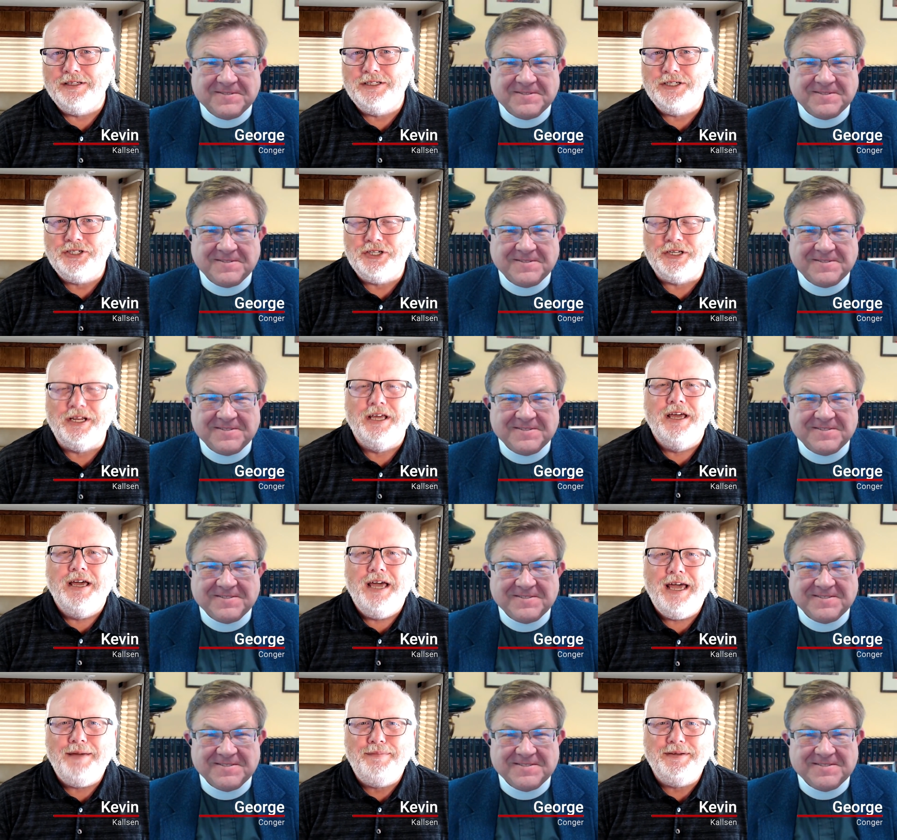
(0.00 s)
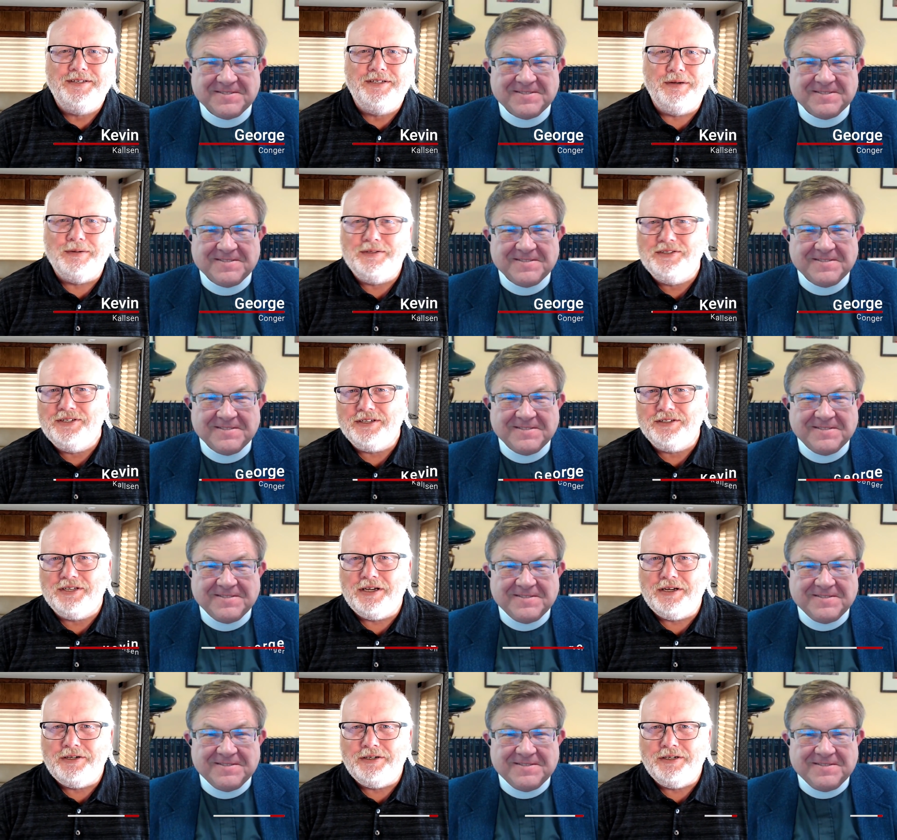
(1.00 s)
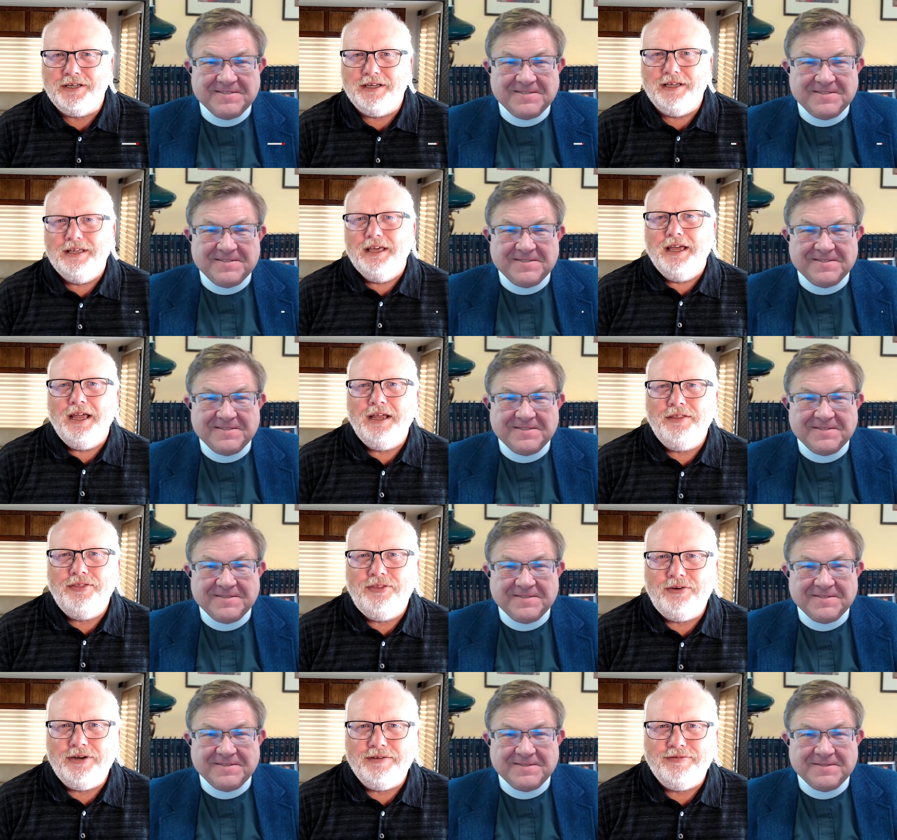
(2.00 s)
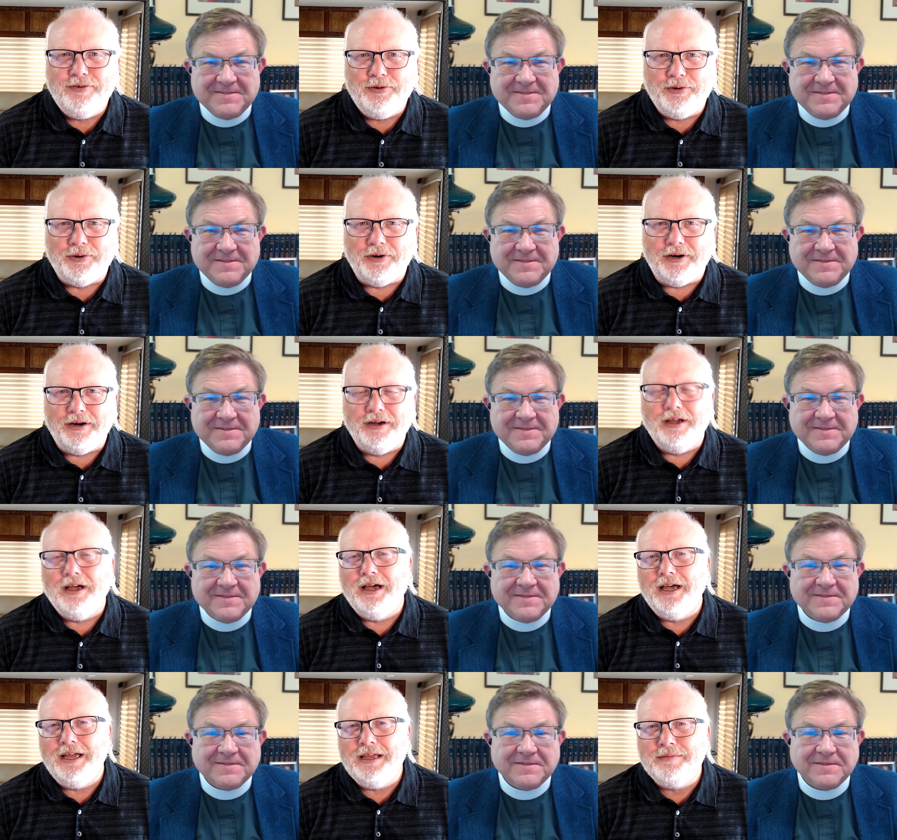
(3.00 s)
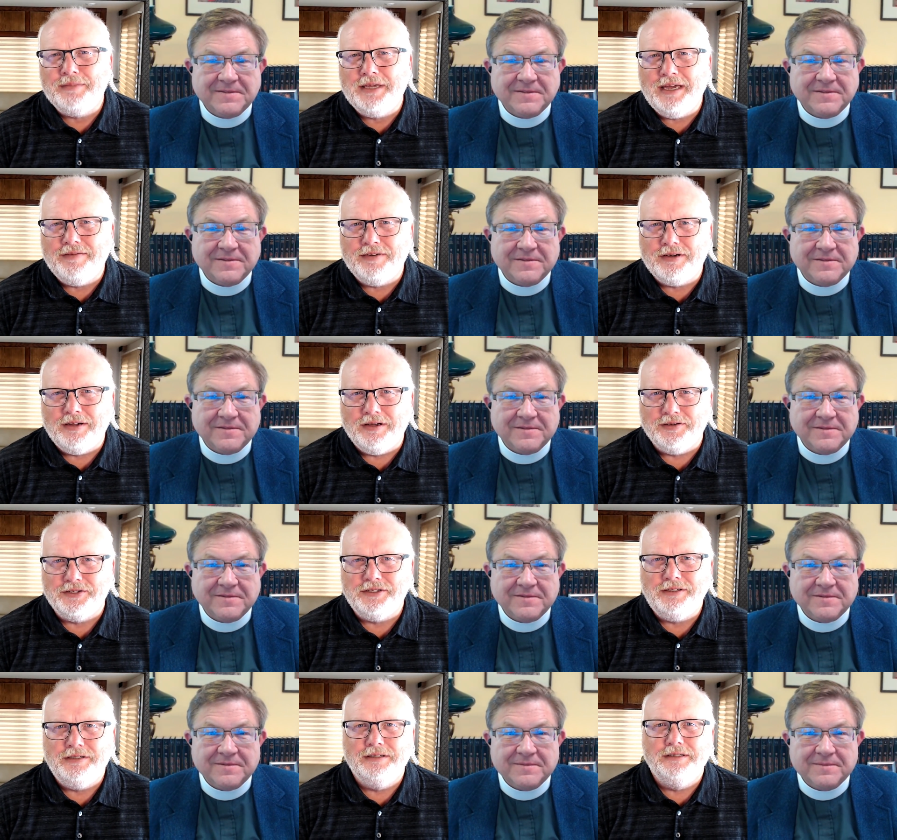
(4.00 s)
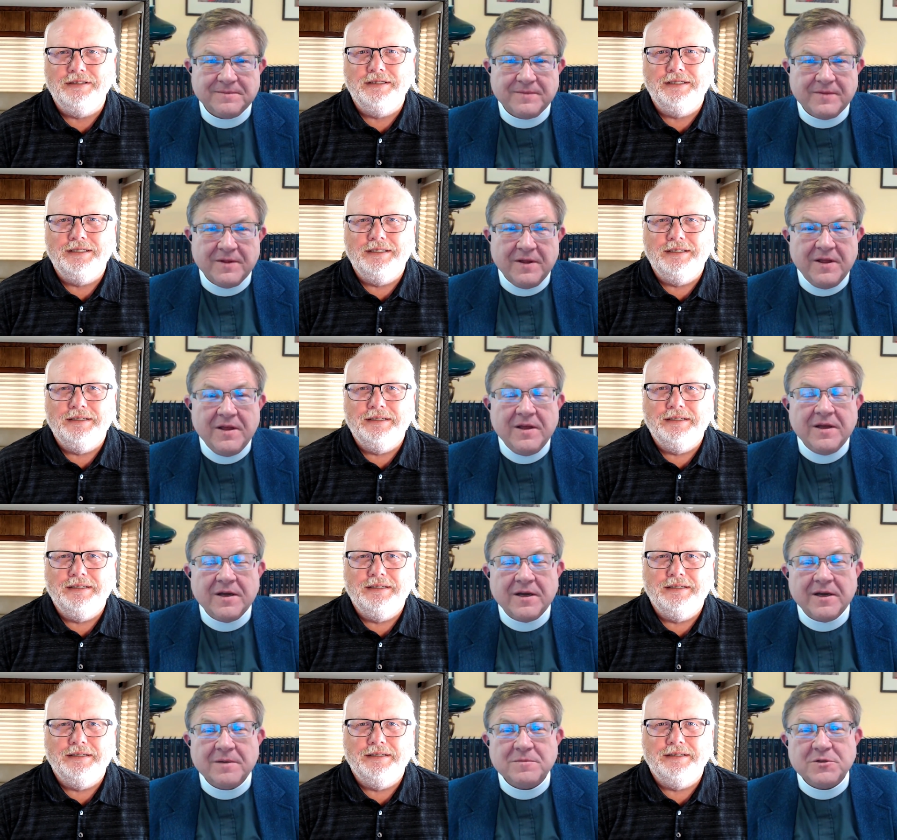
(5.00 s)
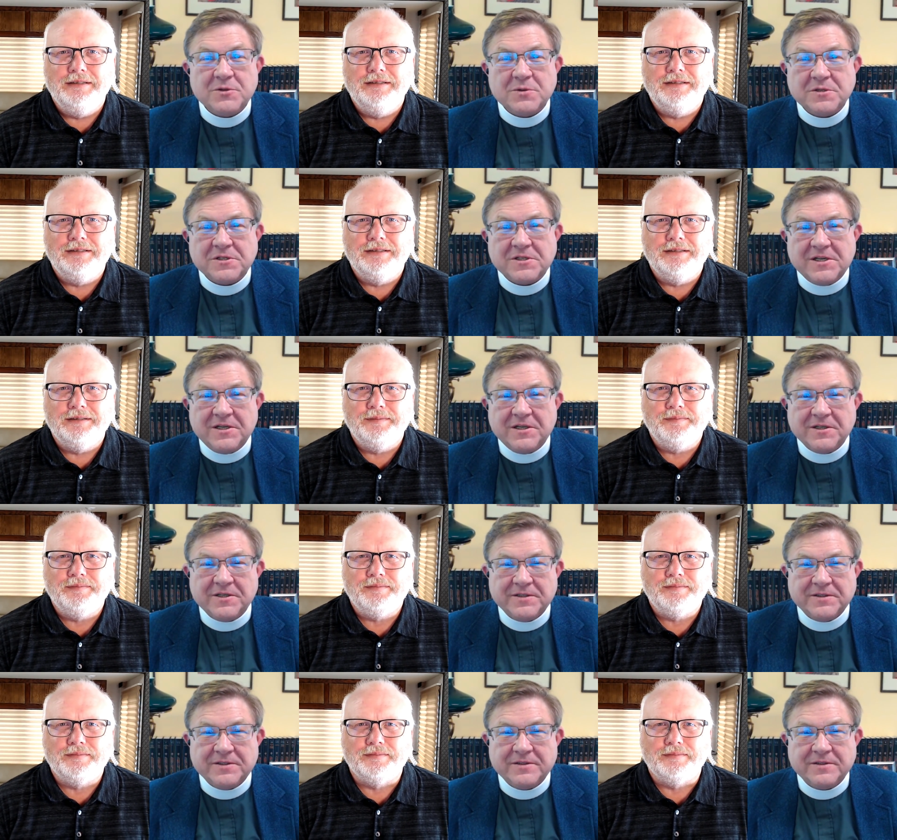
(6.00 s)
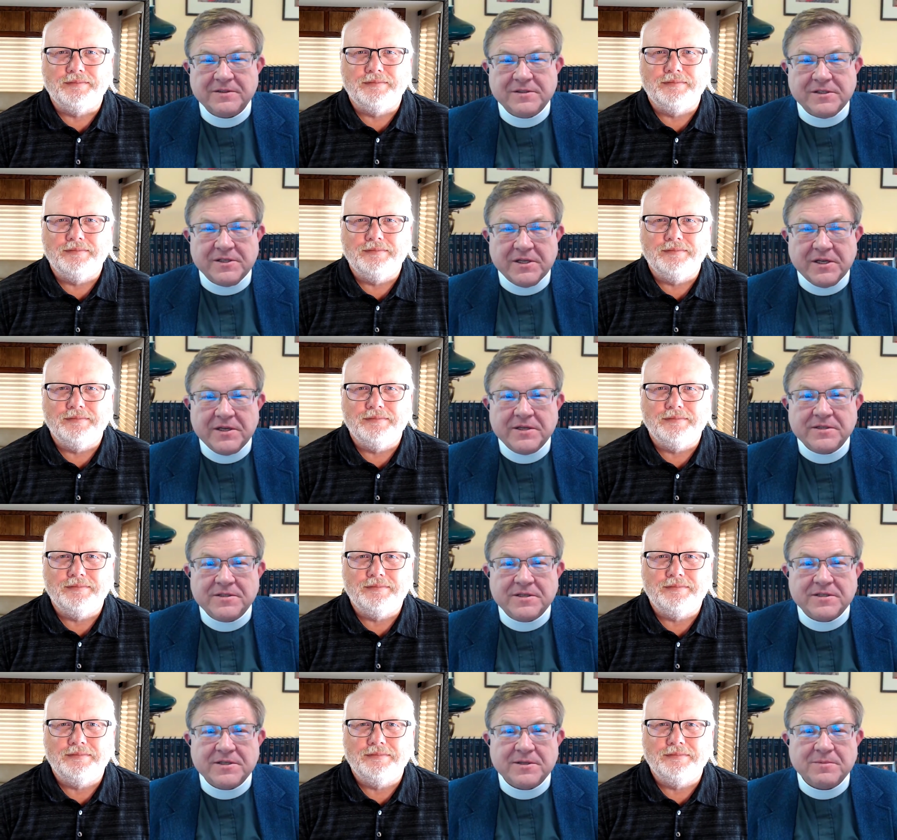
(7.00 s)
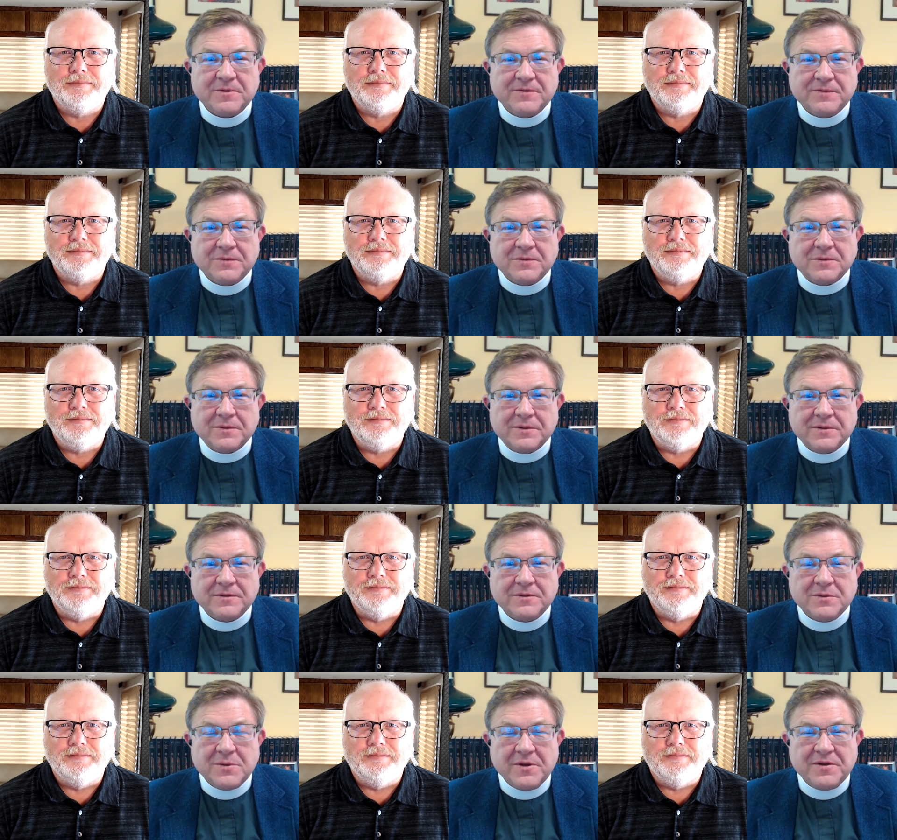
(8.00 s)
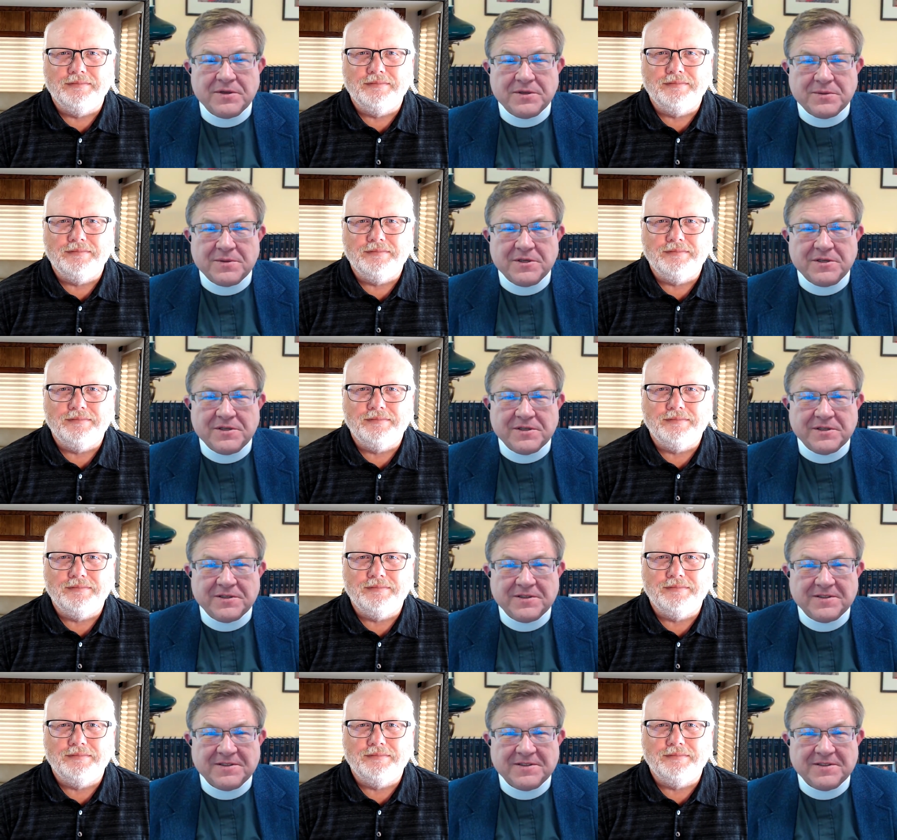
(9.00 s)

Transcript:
Speaker 1: edition, episode six hundred thirty-four. I'm Kevin Kallsen.
Speaker 2: I'm George Conger. Today's December fourth, twenty twenty.